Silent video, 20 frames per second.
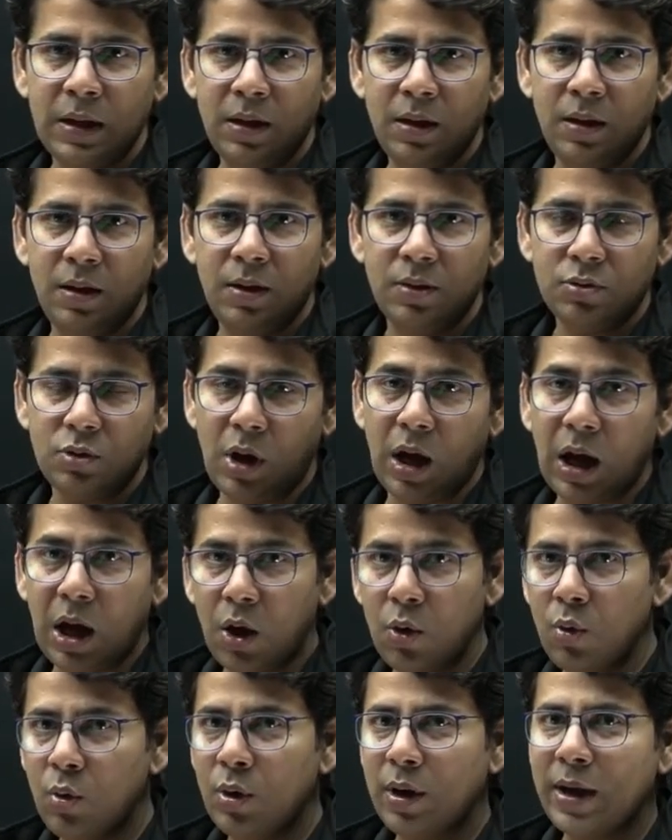So
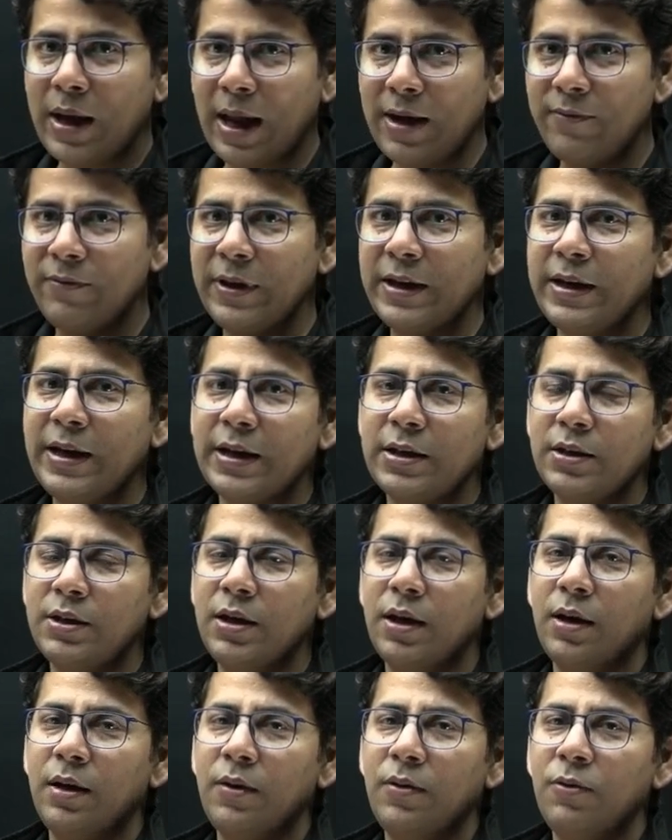how can we get
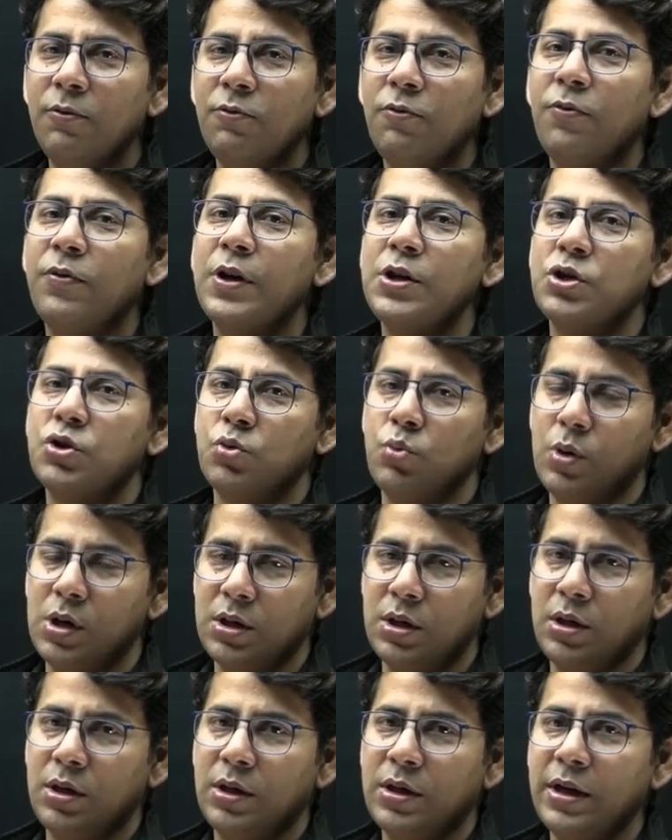the fresh
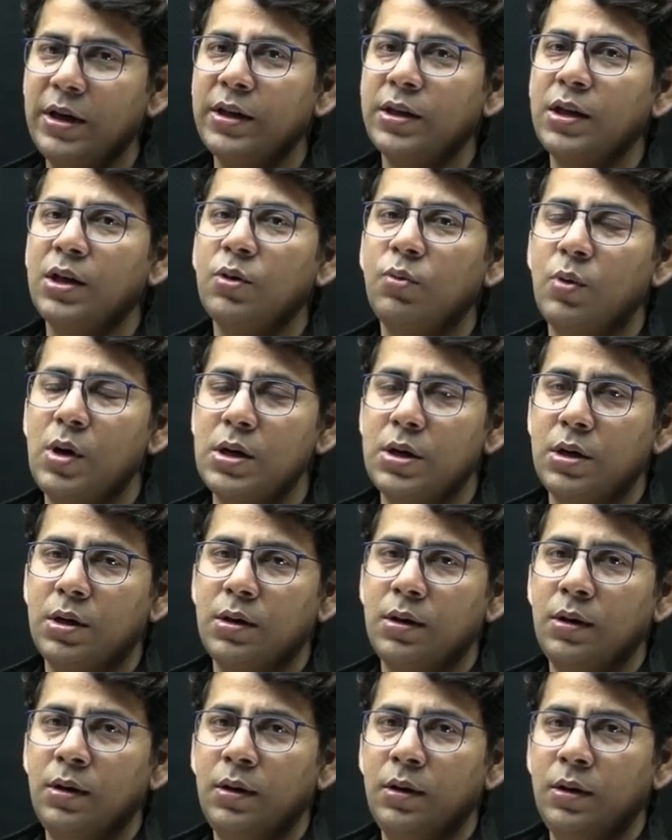water, drinking water
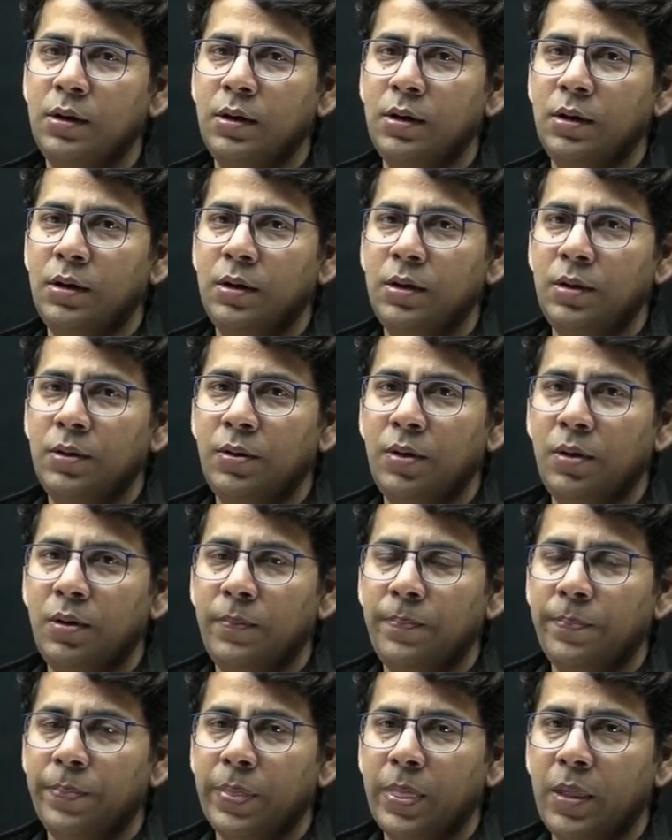
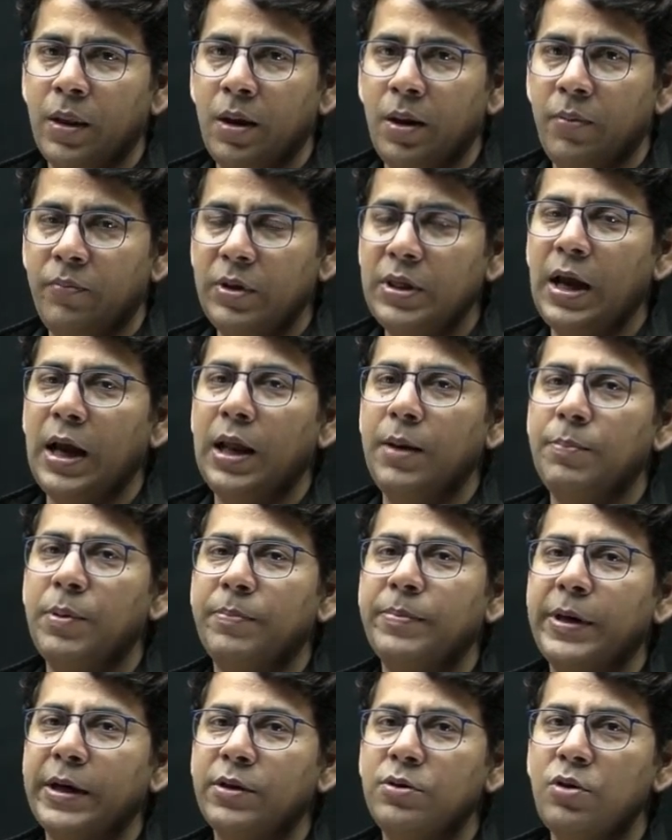with the help of
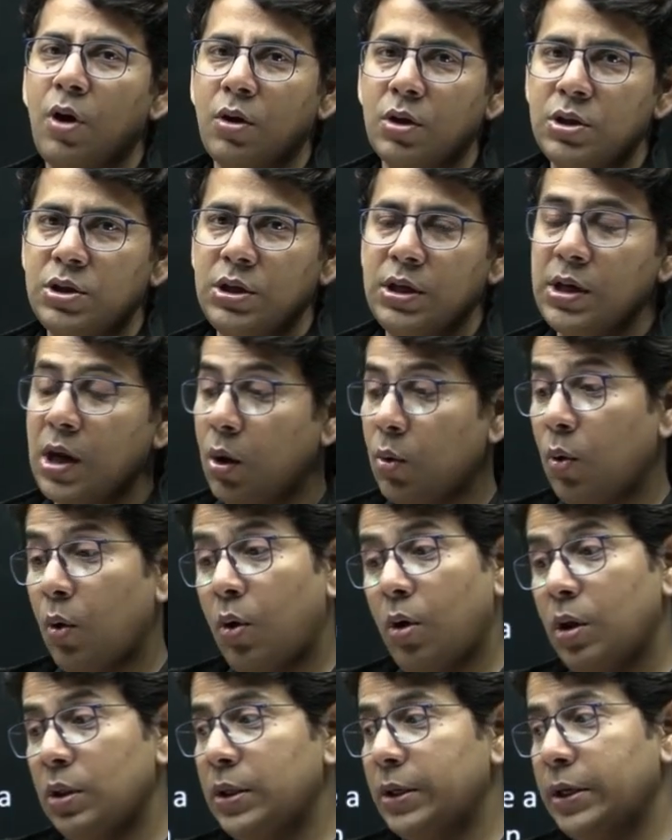technology? Now,
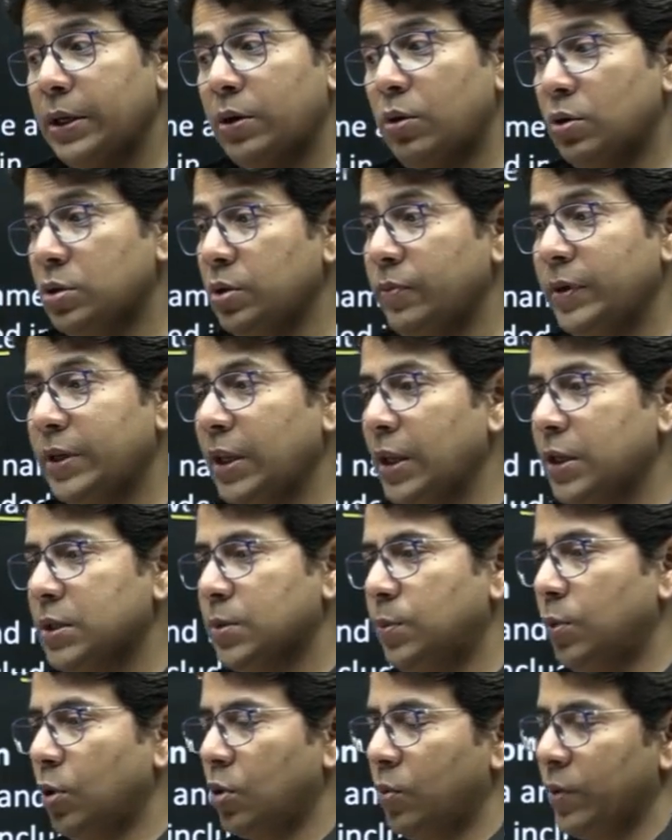all the technology we can
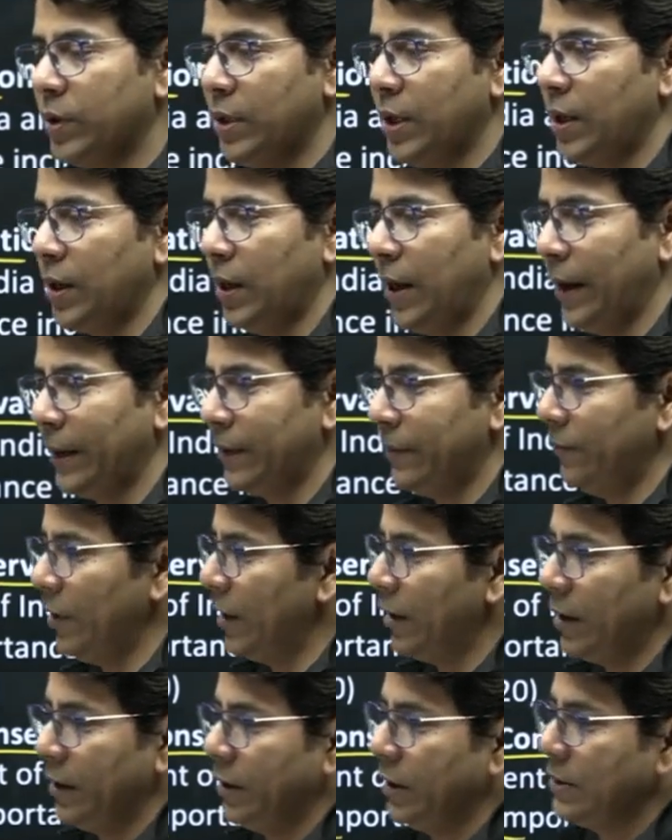explore over there, like
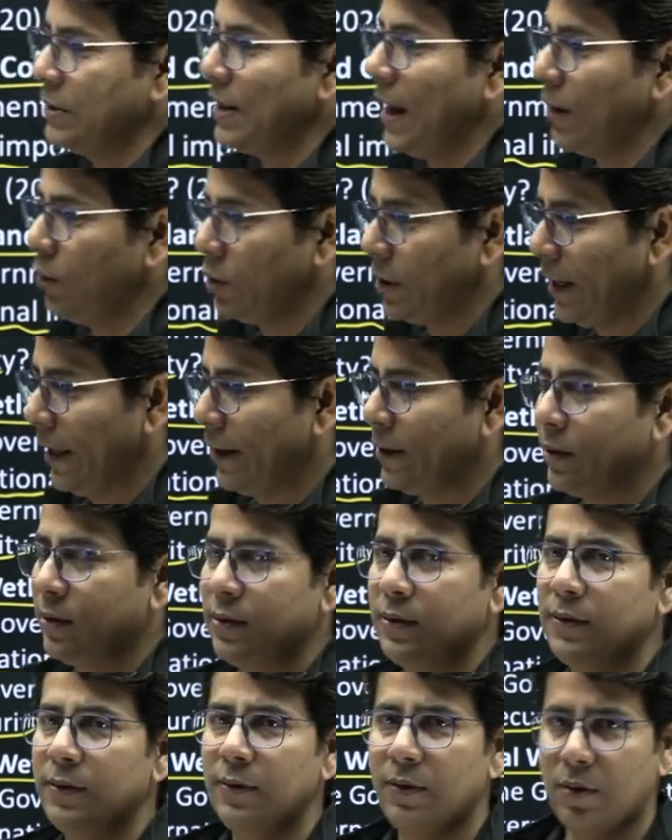whether it is nanotech
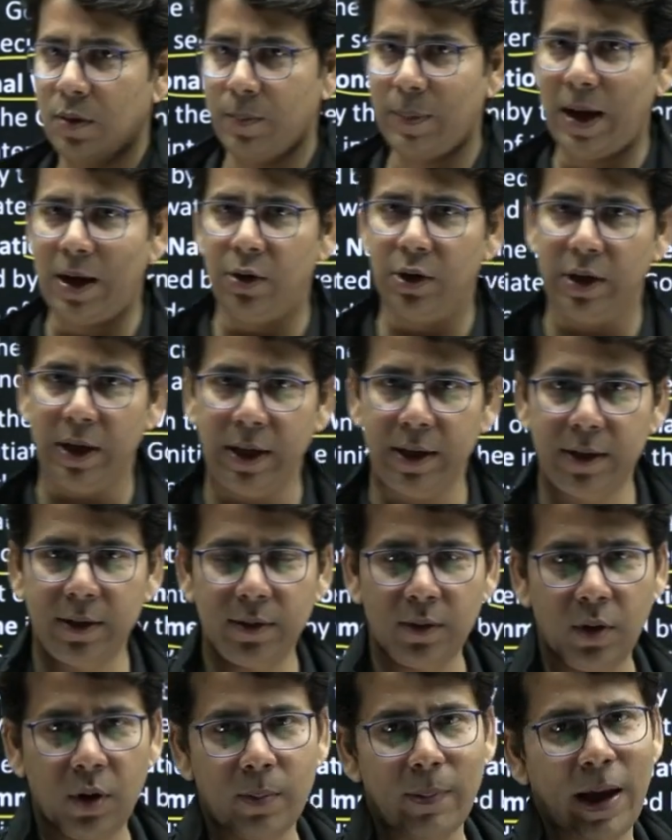or biotech
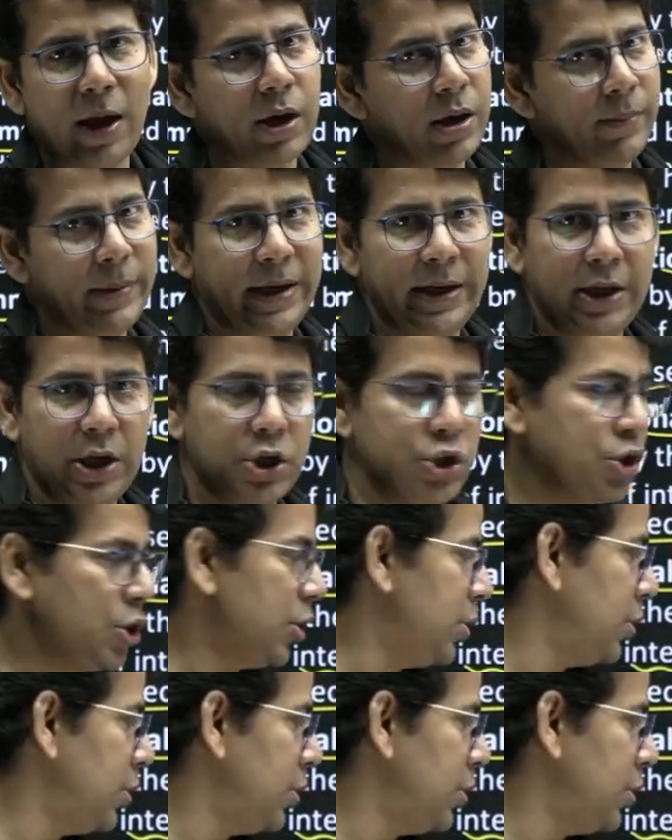or bioremediation,